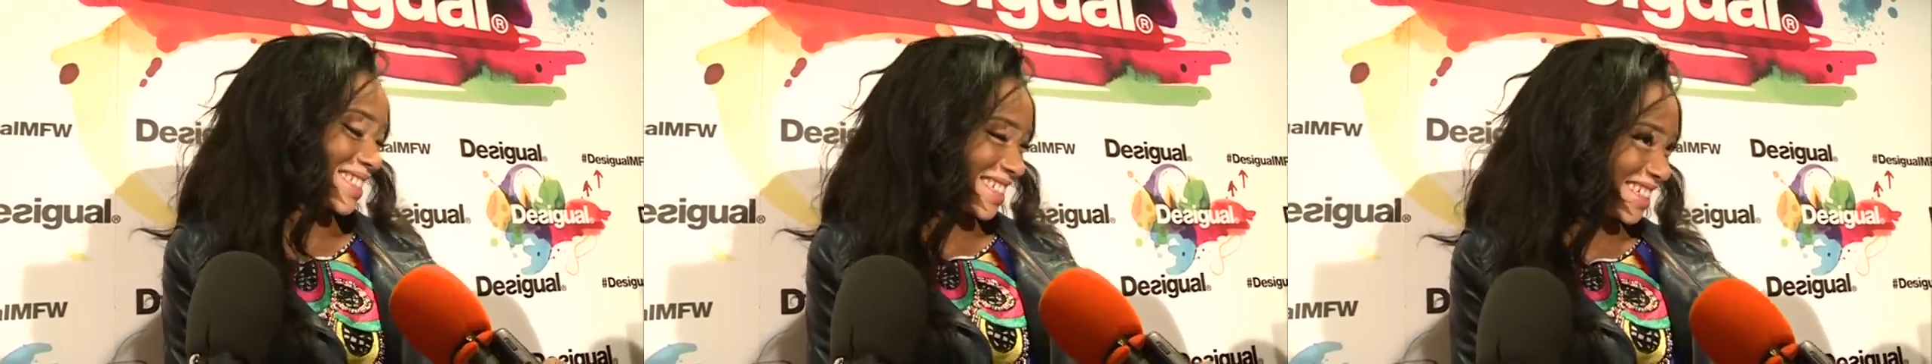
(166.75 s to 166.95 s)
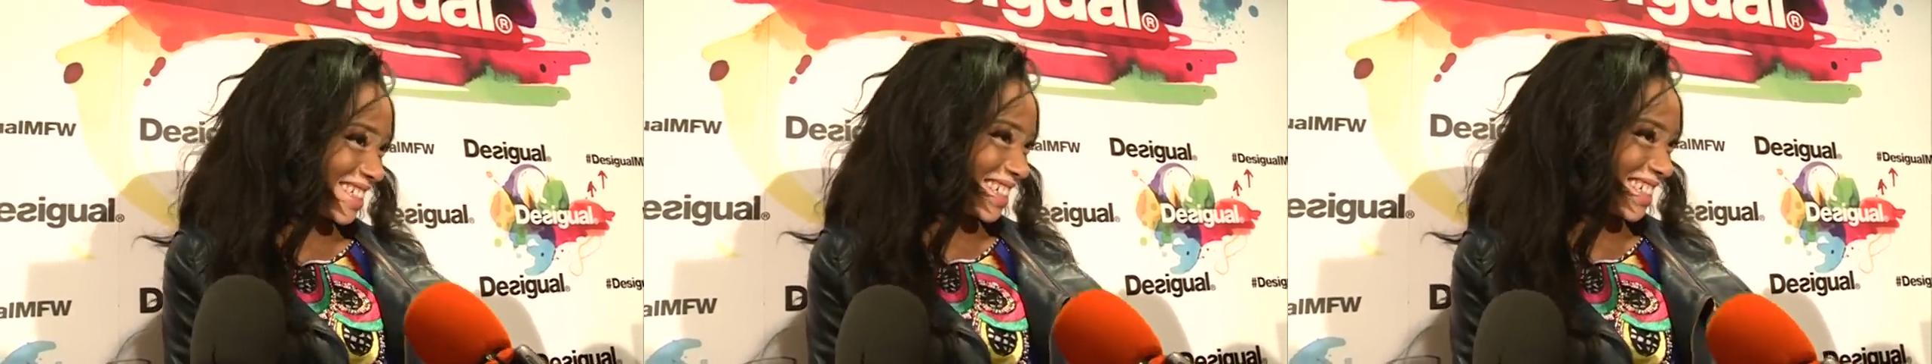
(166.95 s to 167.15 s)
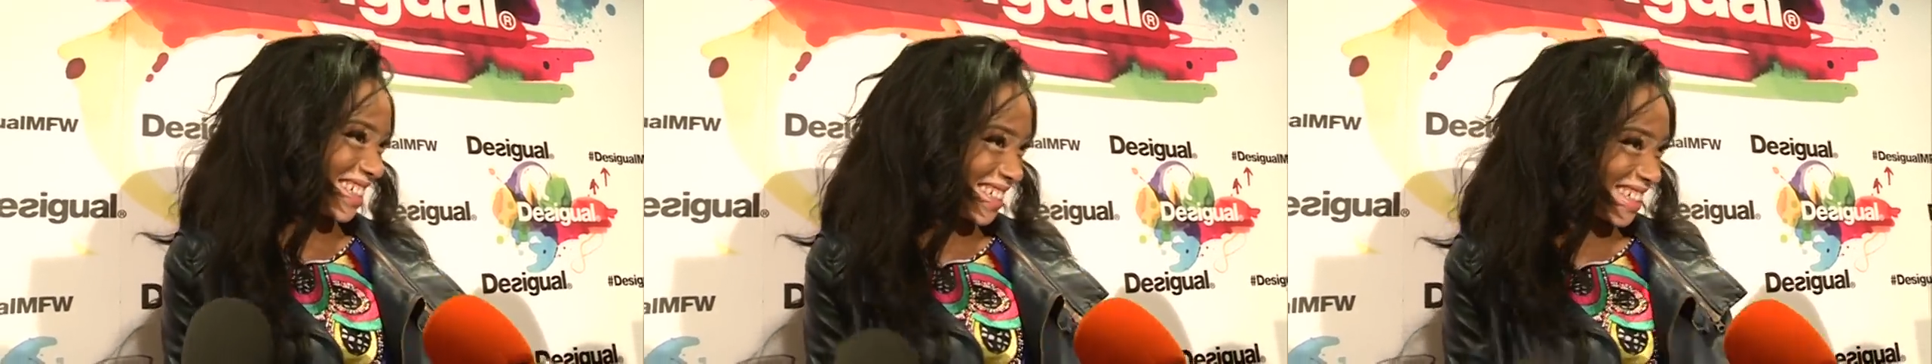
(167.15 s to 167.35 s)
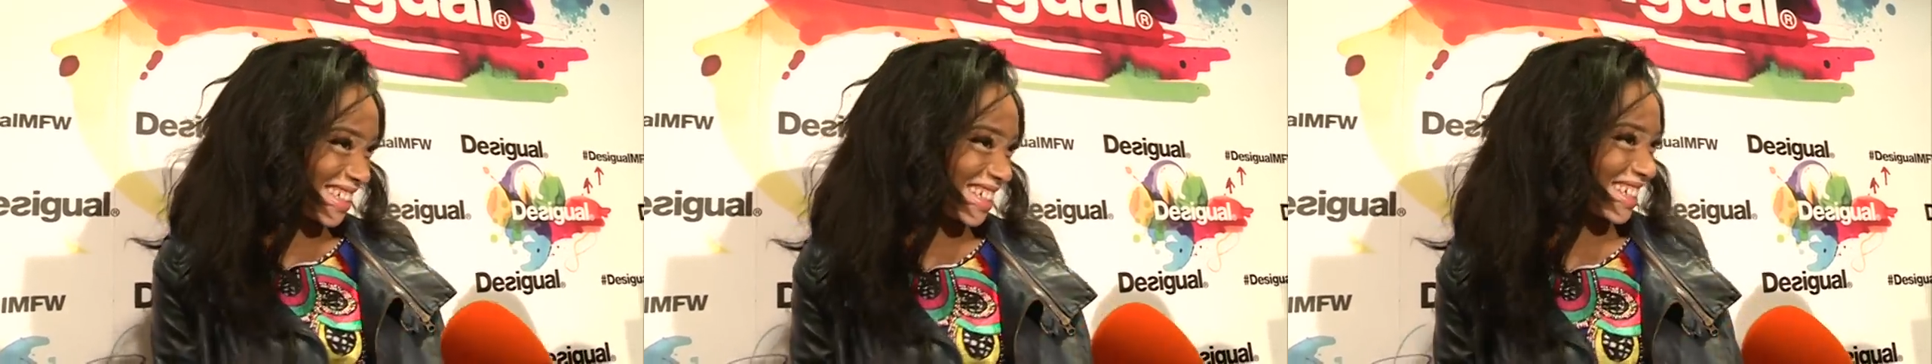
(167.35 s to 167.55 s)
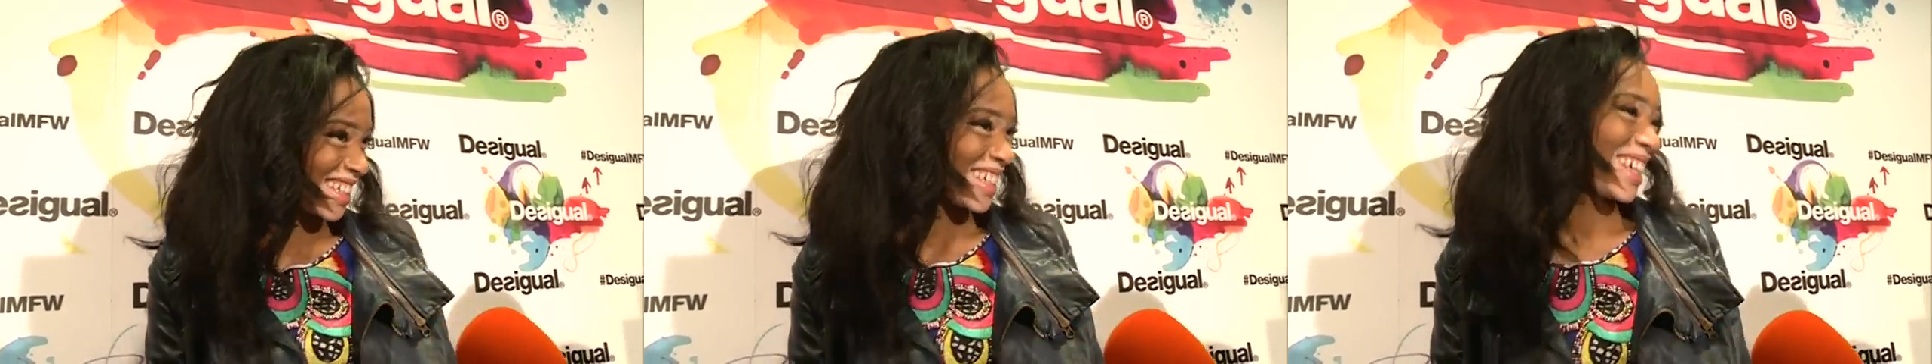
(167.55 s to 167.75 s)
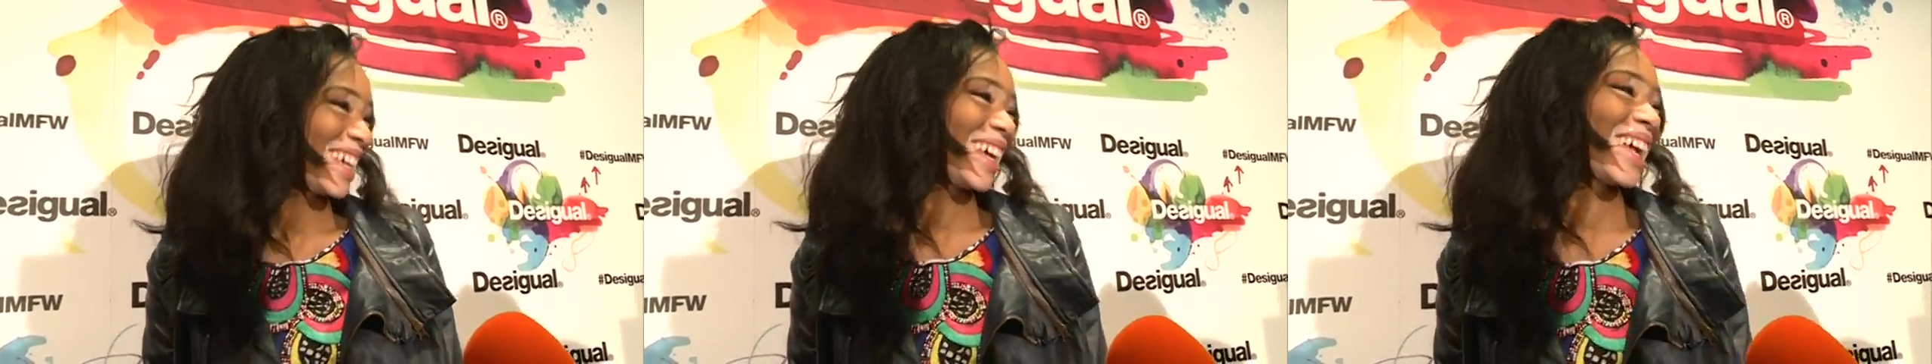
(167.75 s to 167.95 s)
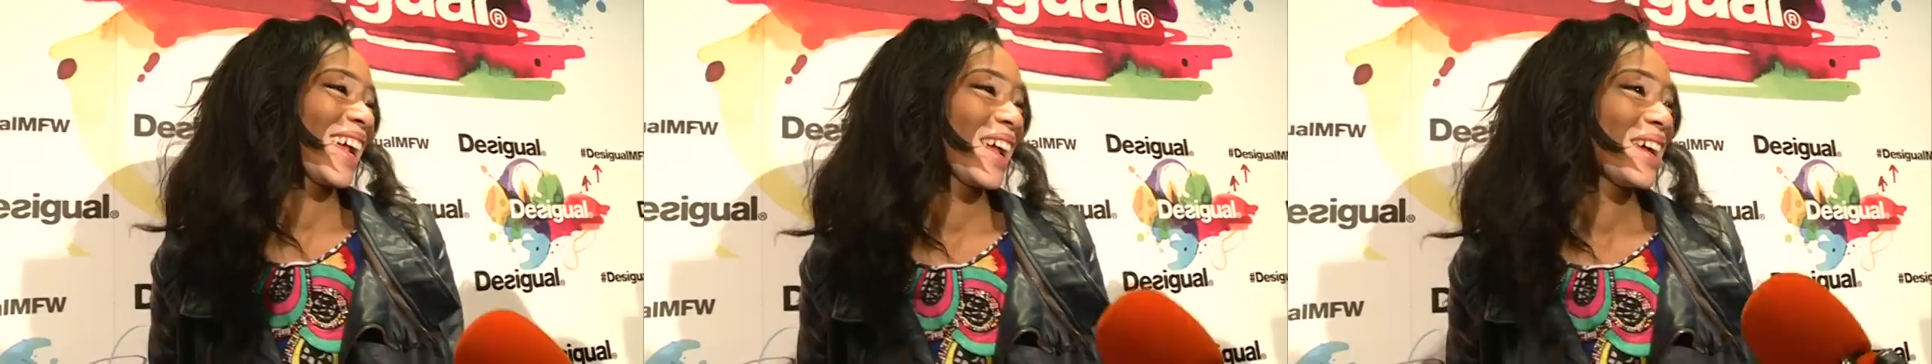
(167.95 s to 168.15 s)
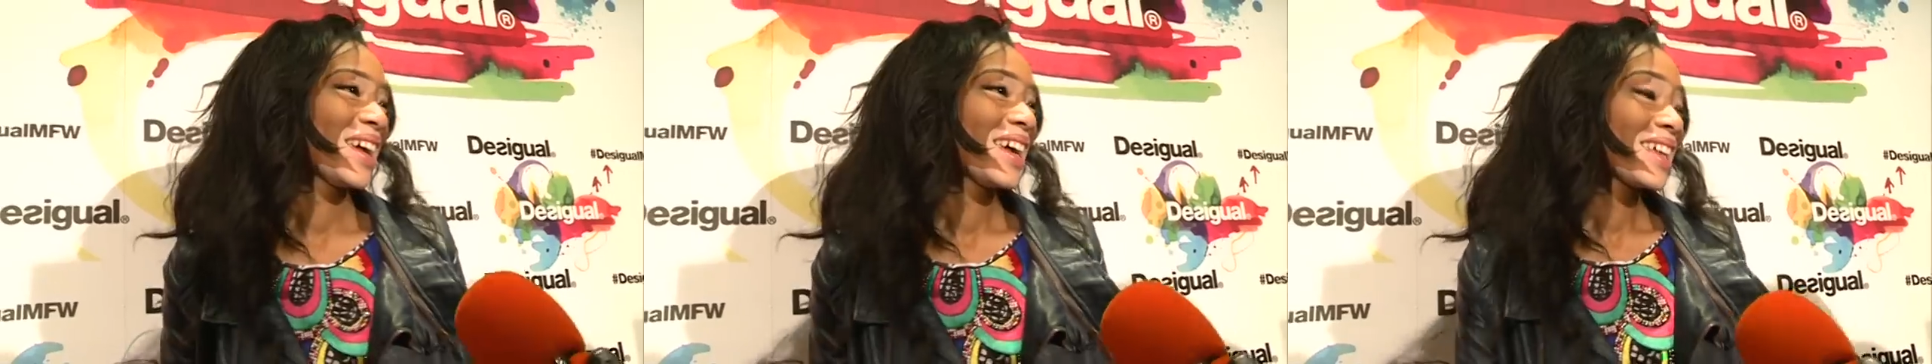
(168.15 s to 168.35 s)

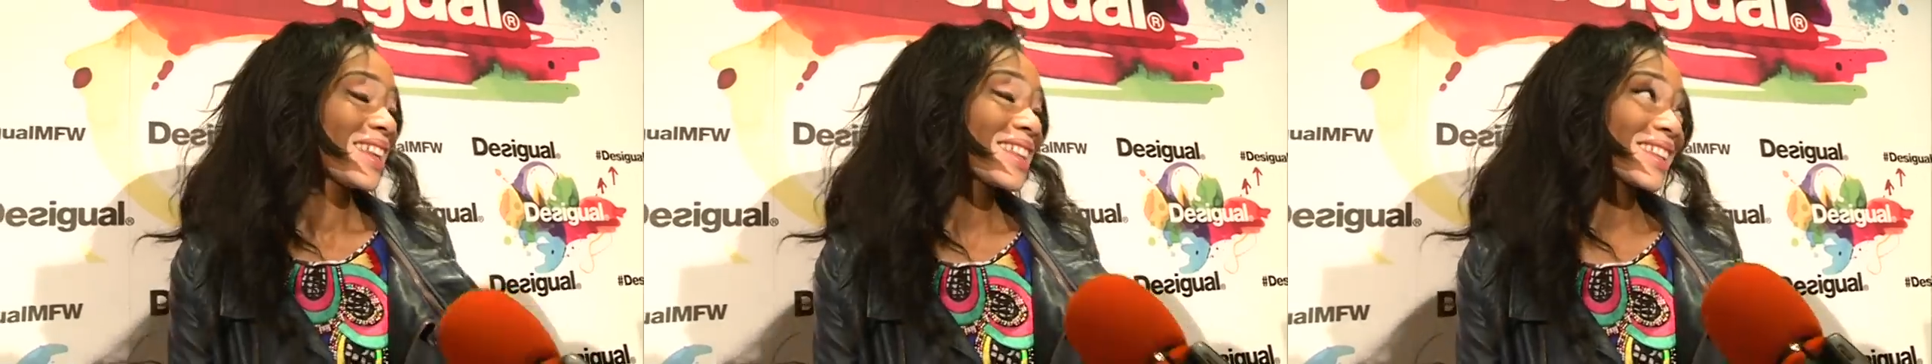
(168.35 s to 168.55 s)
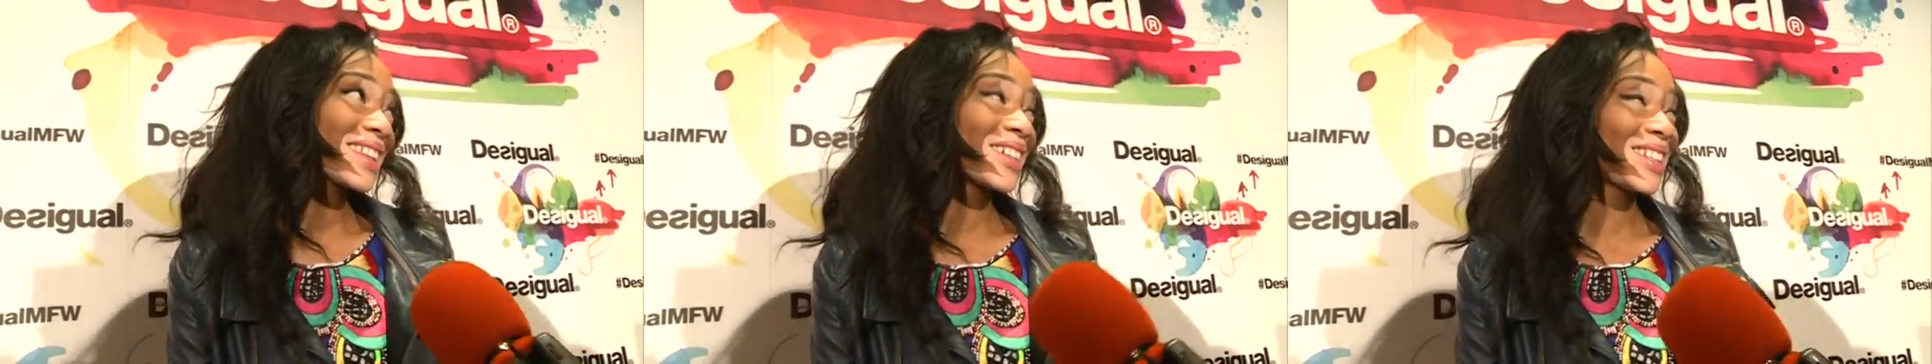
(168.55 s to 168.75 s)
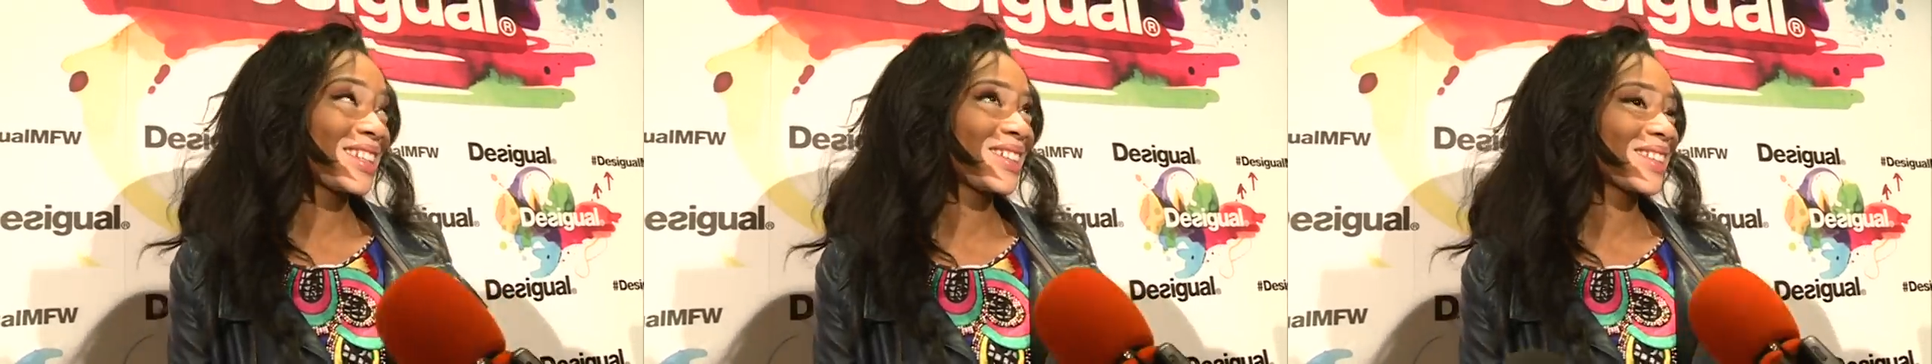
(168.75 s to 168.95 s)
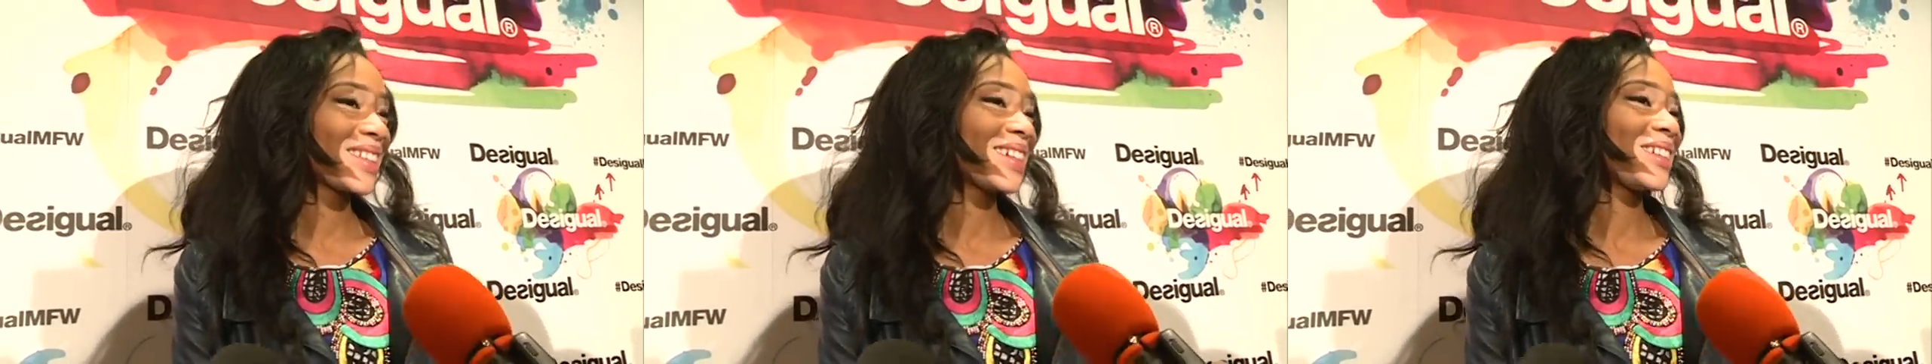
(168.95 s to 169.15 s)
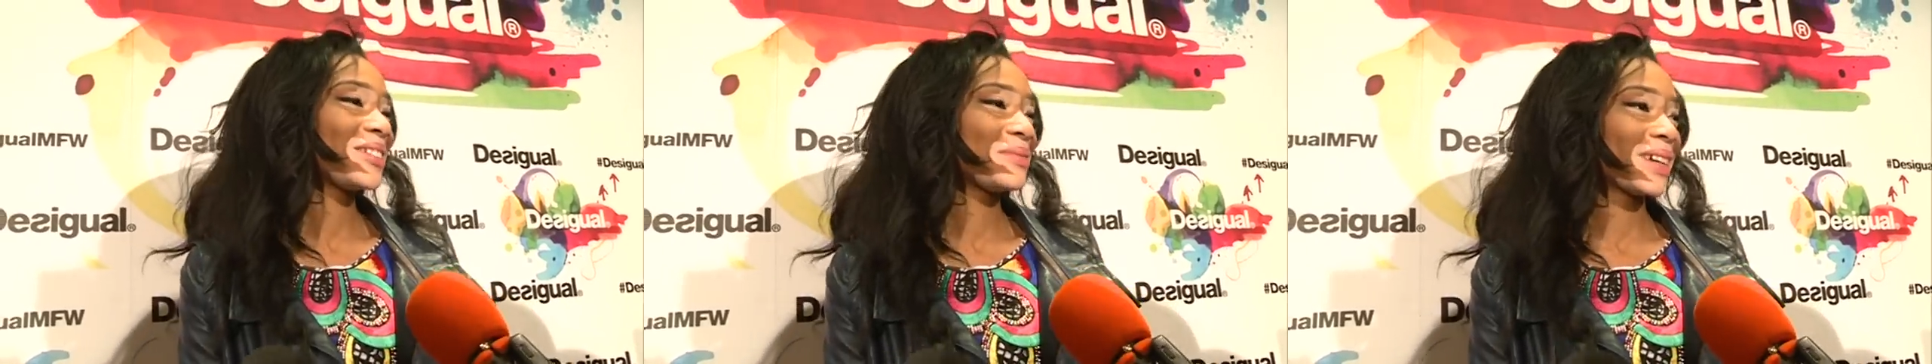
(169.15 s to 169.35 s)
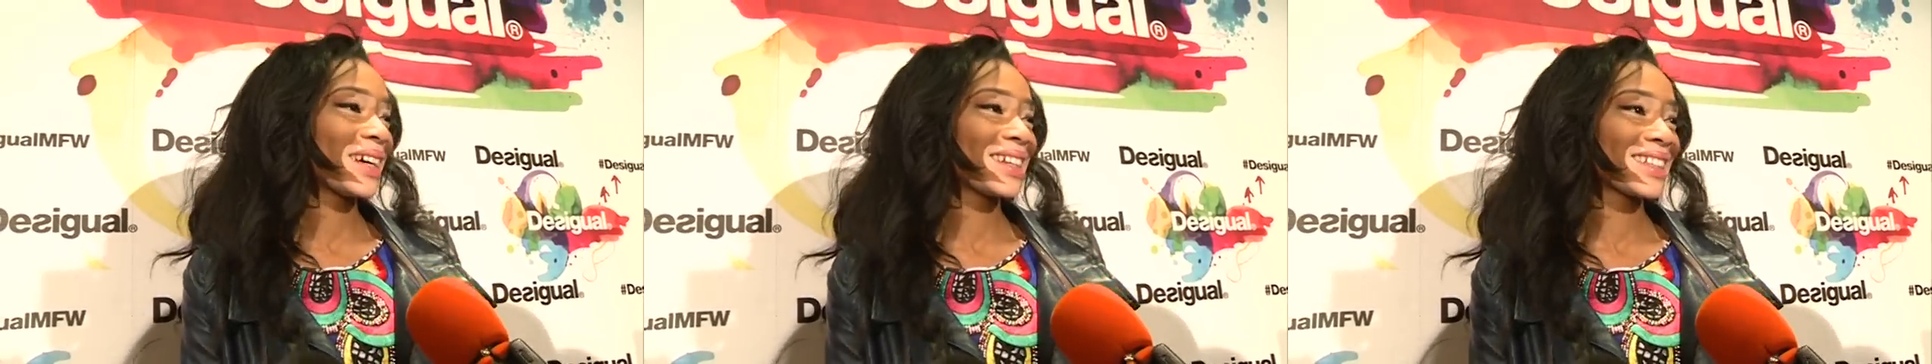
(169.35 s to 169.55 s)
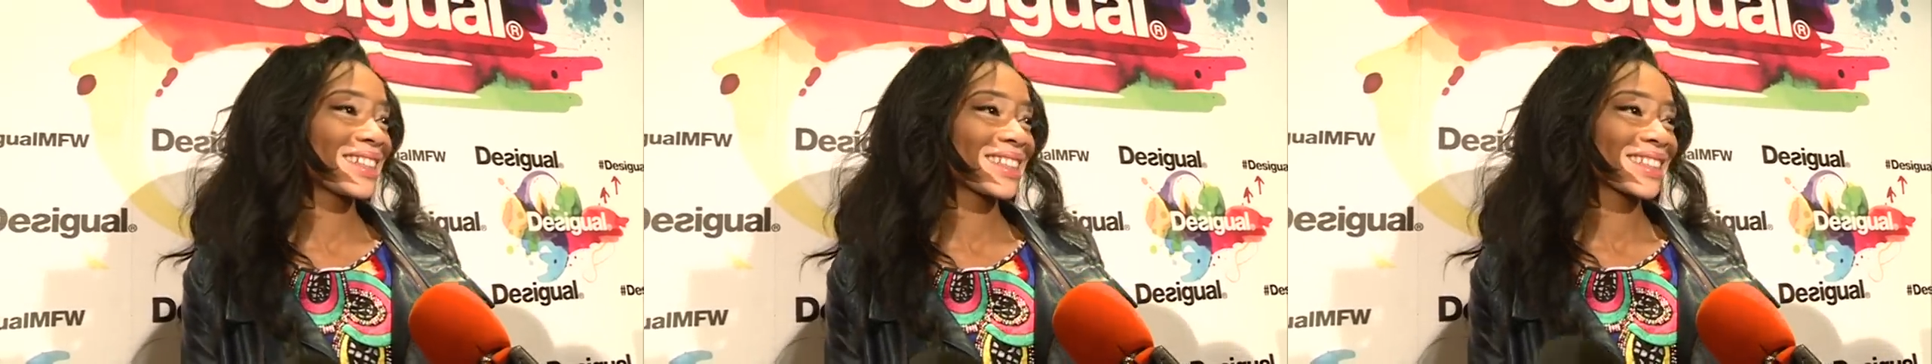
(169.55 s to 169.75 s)
I think they're cute though, but